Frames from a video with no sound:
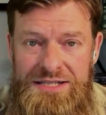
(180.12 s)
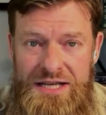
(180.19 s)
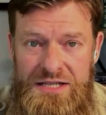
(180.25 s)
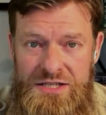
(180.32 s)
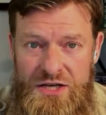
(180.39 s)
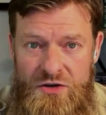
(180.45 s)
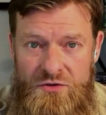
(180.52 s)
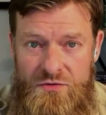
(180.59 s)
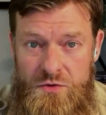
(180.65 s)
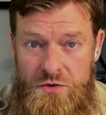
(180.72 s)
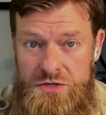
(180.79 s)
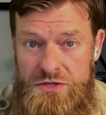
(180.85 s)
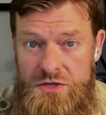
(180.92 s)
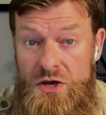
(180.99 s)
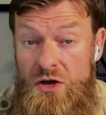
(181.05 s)
States Air
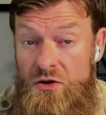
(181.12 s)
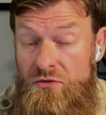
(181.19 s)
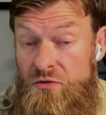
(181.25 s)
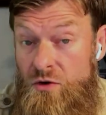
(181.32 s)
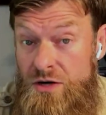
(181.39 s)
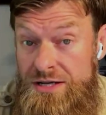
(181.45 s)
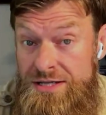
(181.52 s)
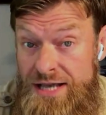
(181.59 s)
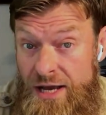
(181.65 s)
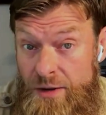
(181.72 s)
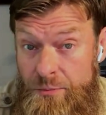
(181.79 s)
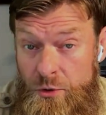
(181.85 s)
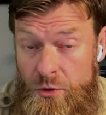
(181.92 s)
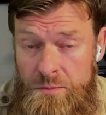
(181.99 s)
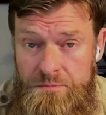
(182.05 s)
Force. For
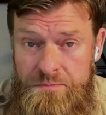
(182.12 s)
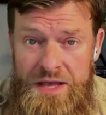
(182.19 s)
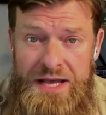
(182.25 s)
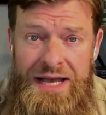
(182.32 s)
example,